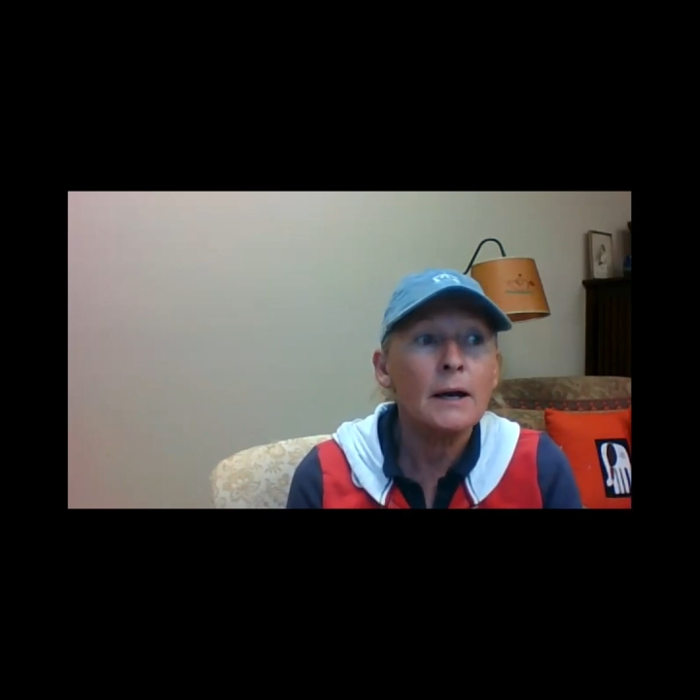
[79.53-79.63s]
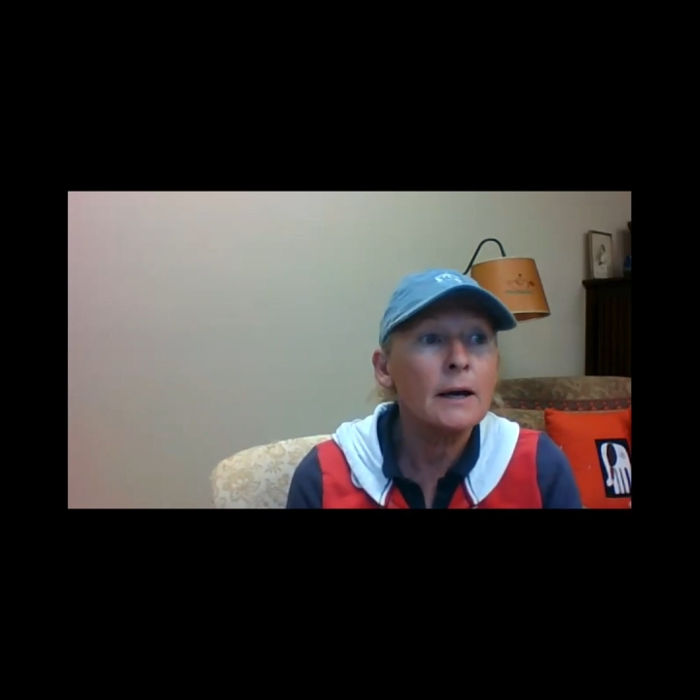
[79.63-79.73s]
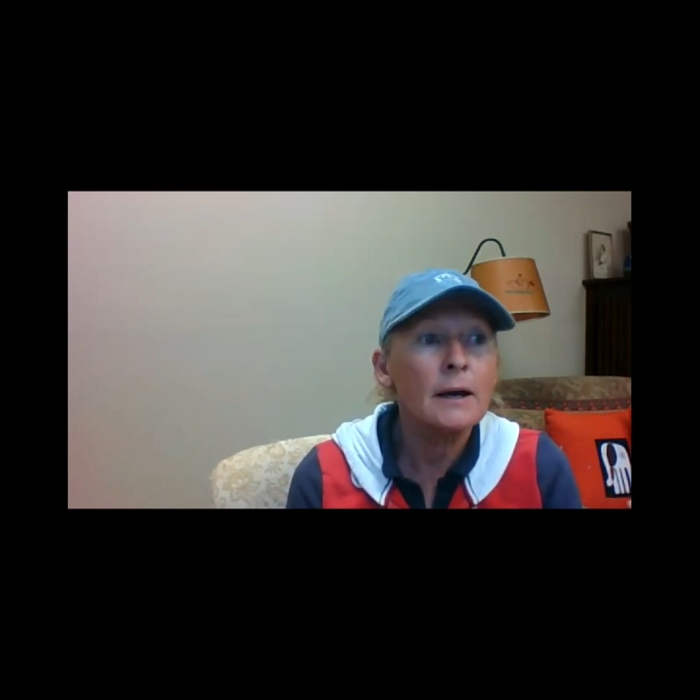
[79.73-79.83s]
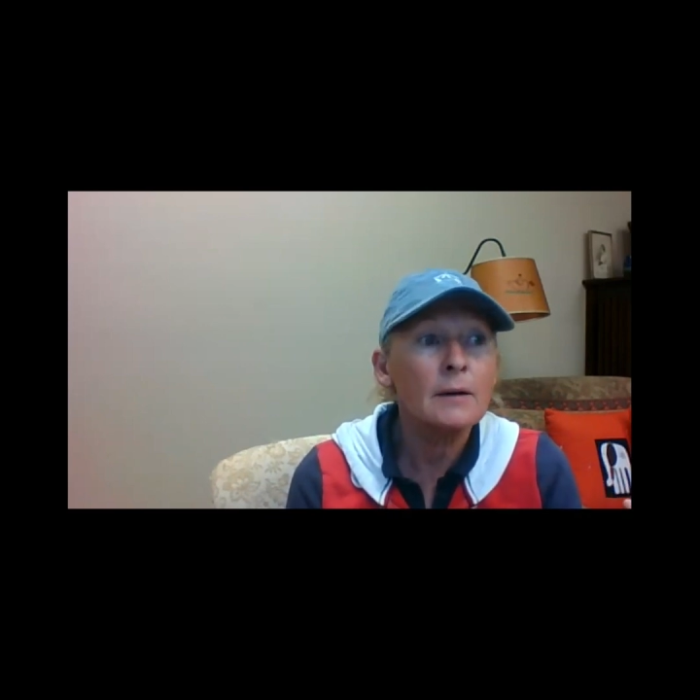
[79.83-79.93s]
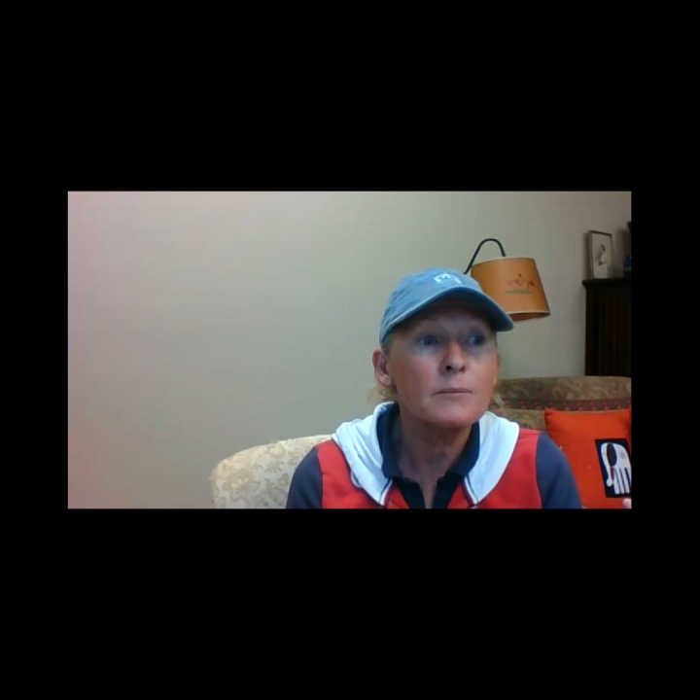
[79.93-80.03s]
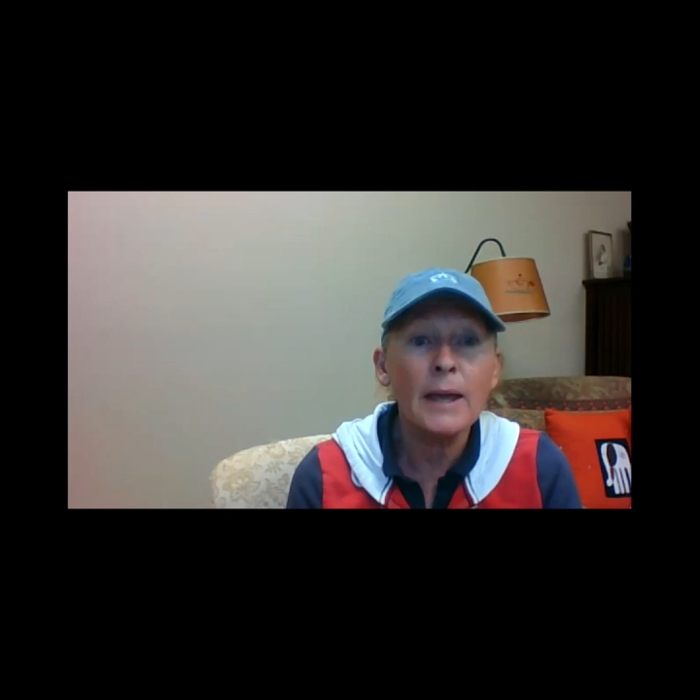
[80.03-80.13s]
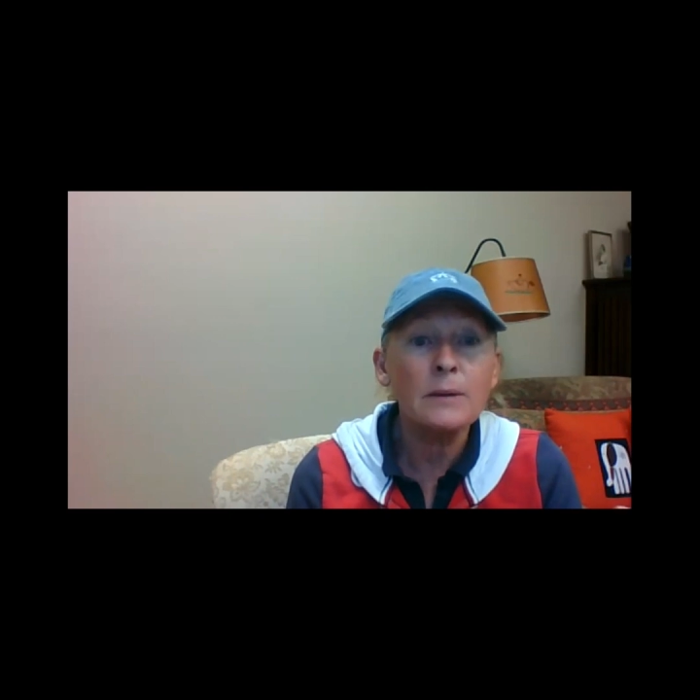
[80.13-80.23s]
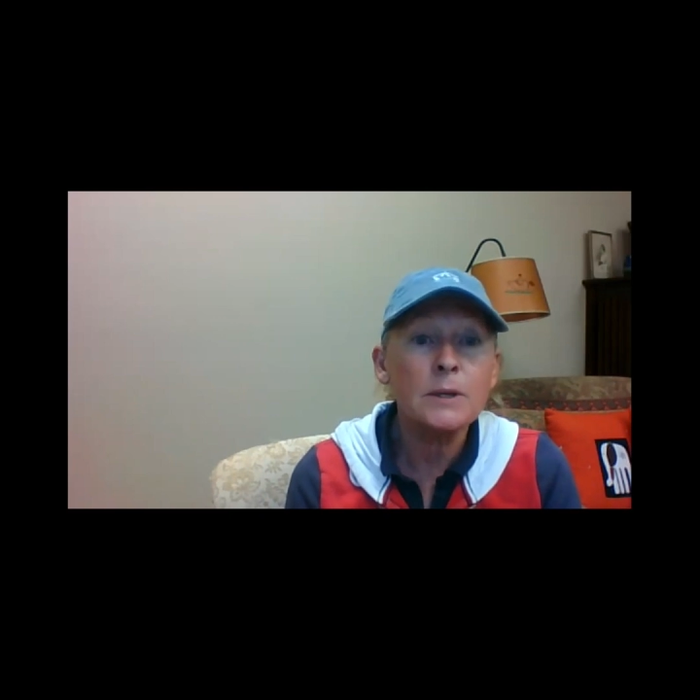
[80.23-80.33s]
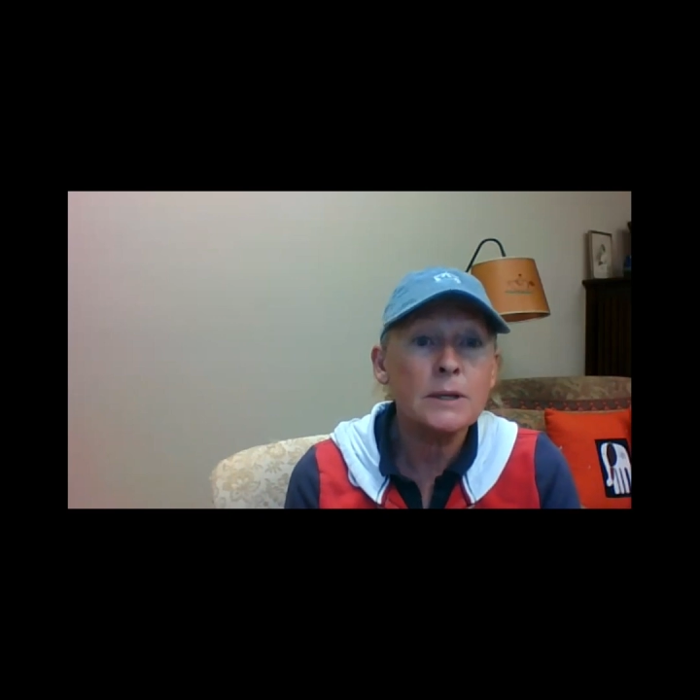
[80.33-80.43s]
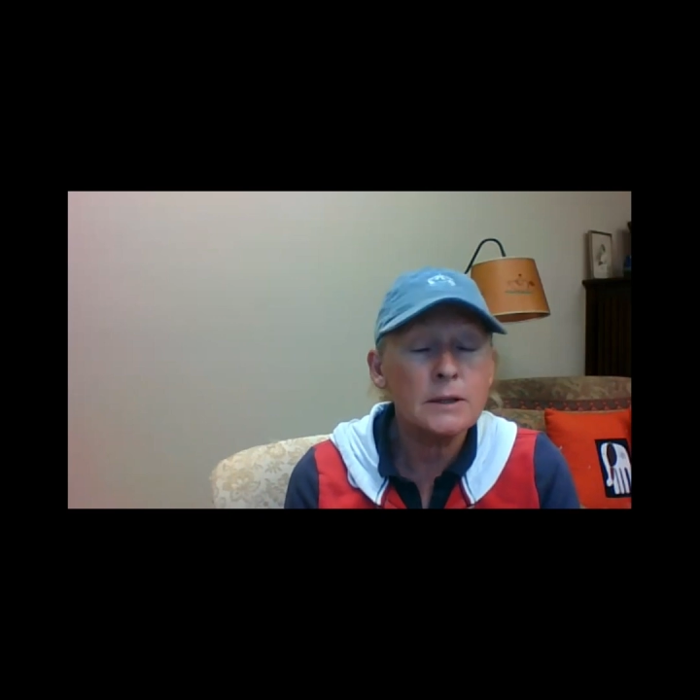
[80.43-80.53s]
uh,
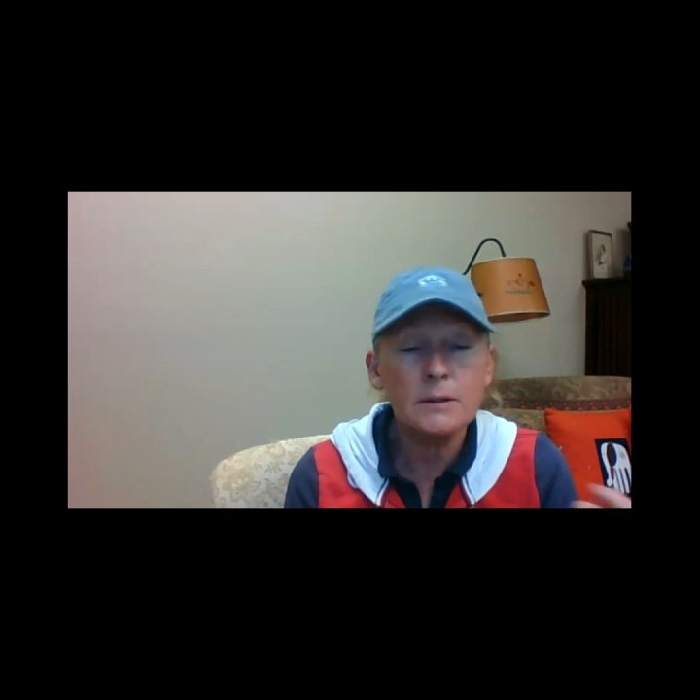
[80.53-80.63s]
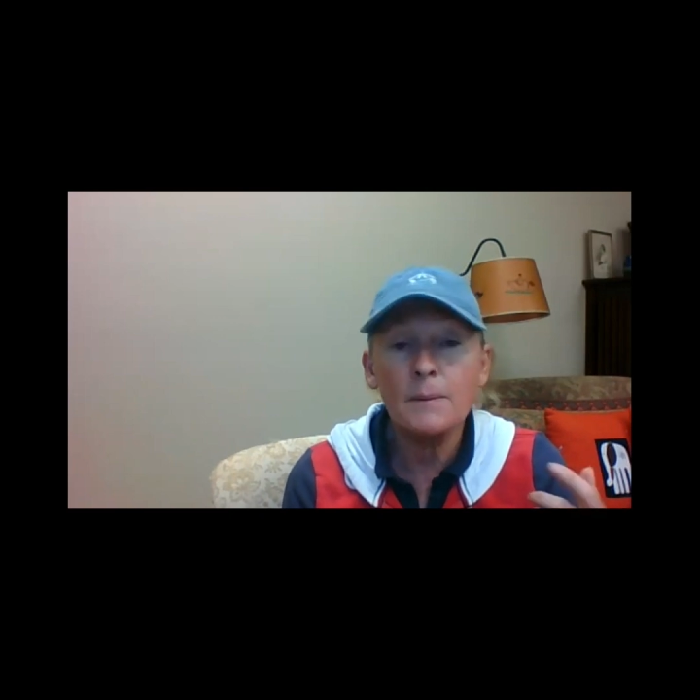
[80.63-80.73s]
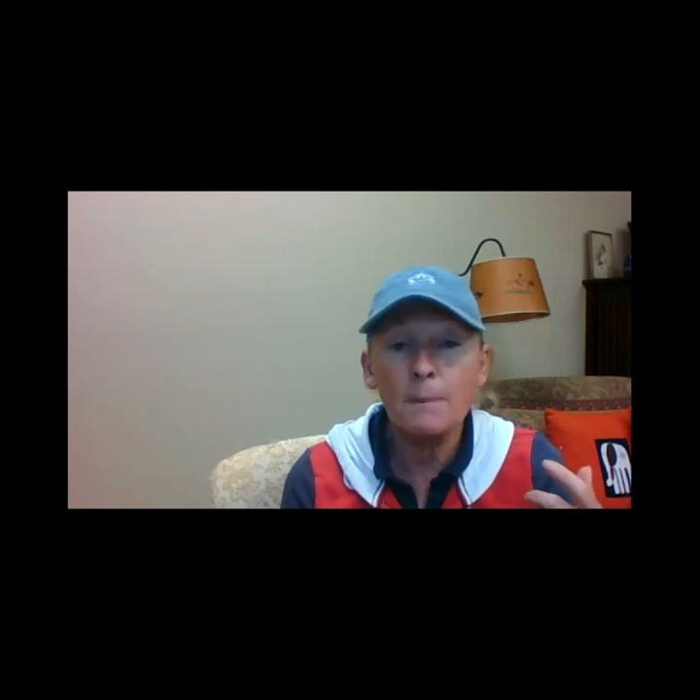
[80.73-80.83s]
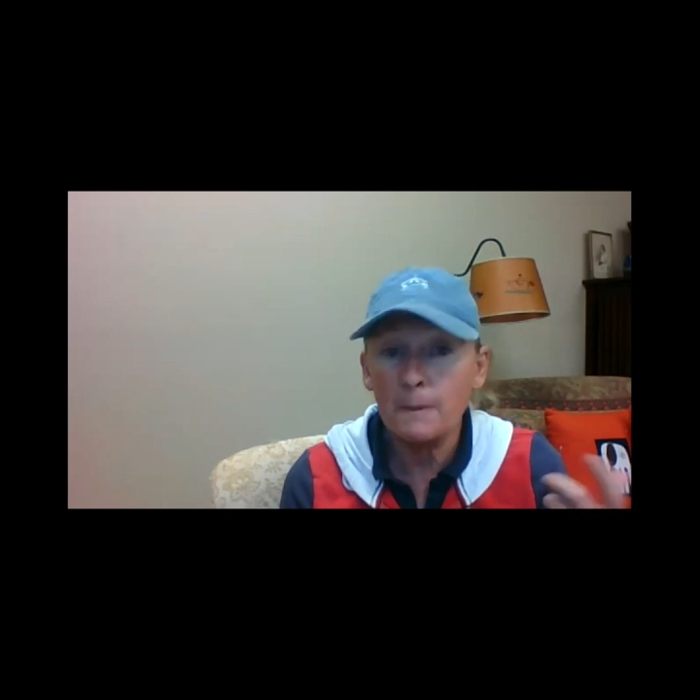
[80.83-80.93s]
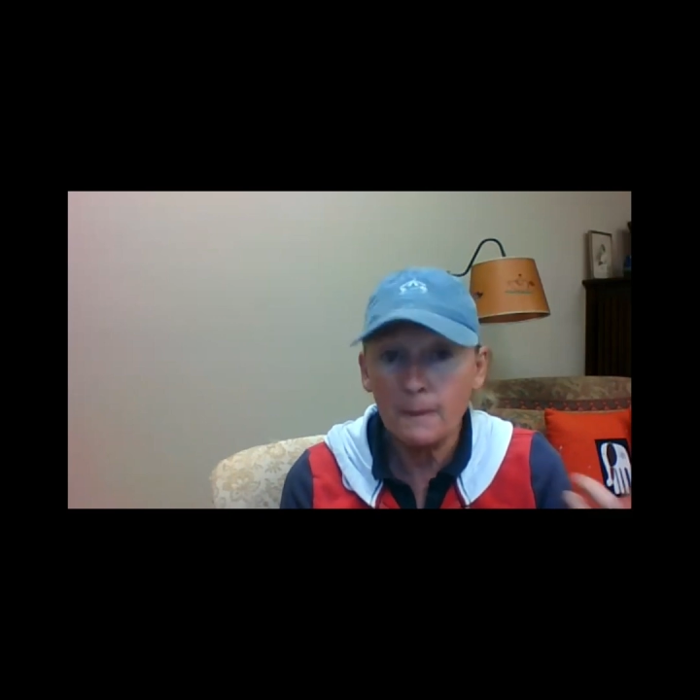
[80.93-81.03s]
maybe